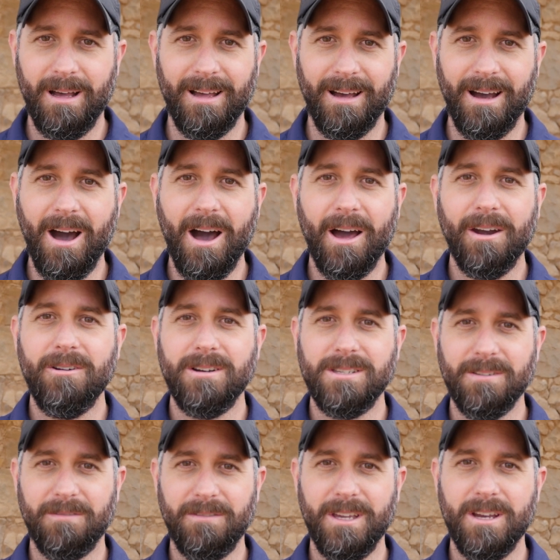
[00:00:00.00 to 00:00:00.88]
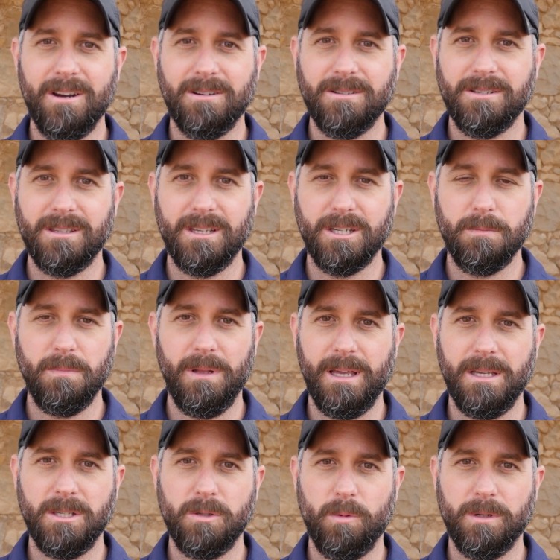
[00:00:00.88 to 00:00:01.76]
hundreds of years, this
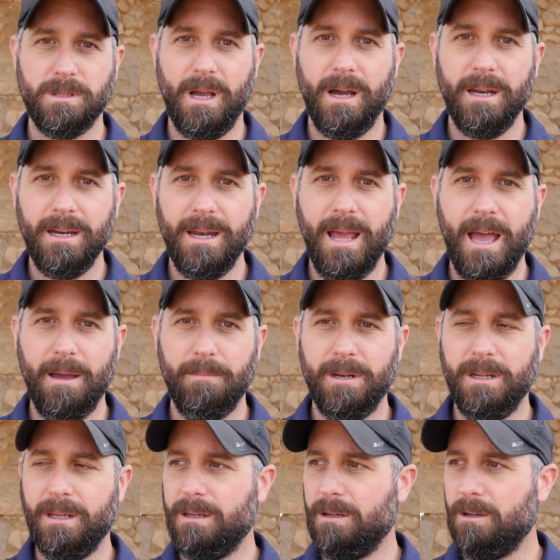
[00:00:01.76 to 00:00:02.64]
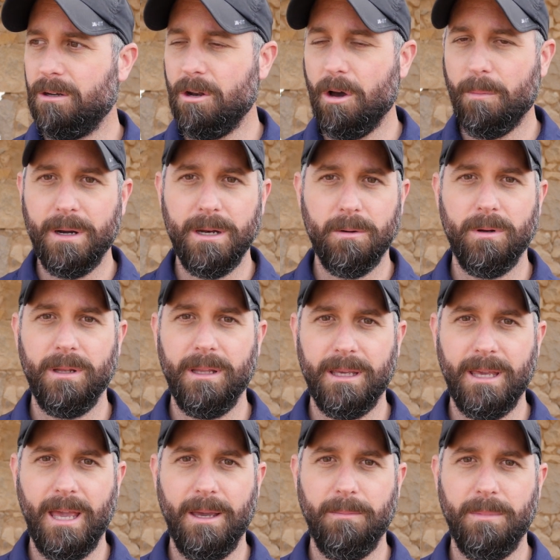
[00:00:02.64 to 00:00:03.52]
place was uninhabited. Nobody really
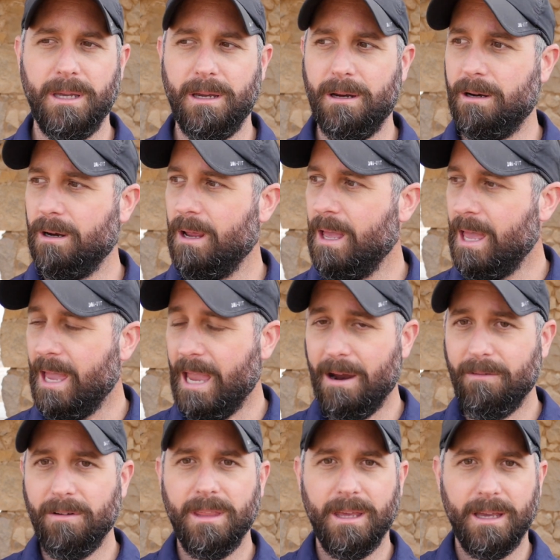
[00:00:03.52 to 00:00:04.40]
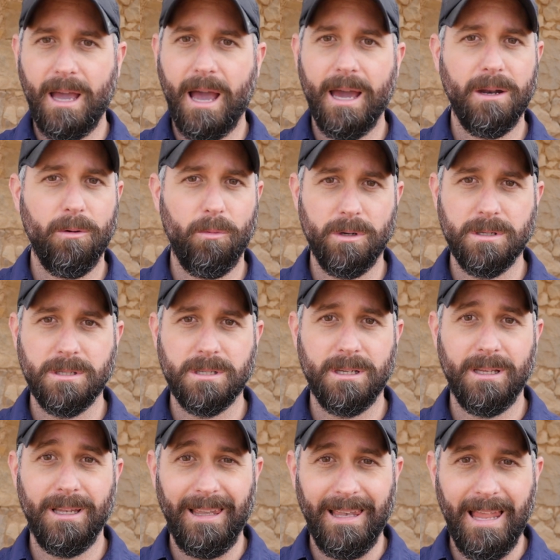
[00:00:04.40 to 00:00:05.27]
came here. Everything kind of was
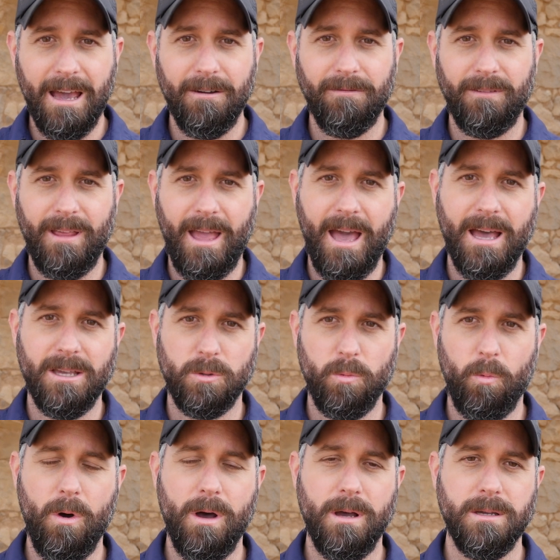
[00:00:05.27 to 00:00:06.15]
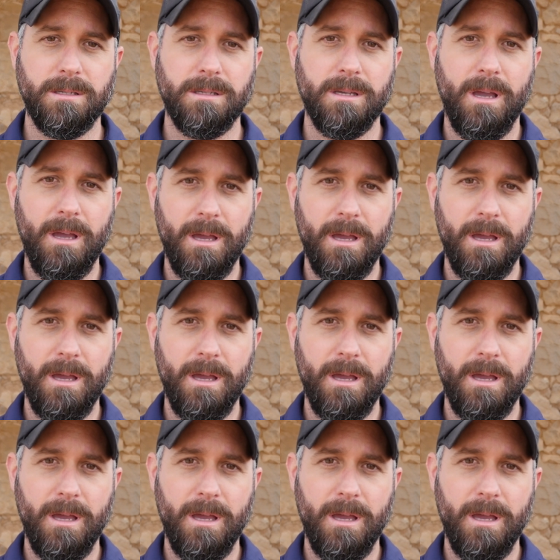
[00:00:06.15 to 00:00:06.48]
left as was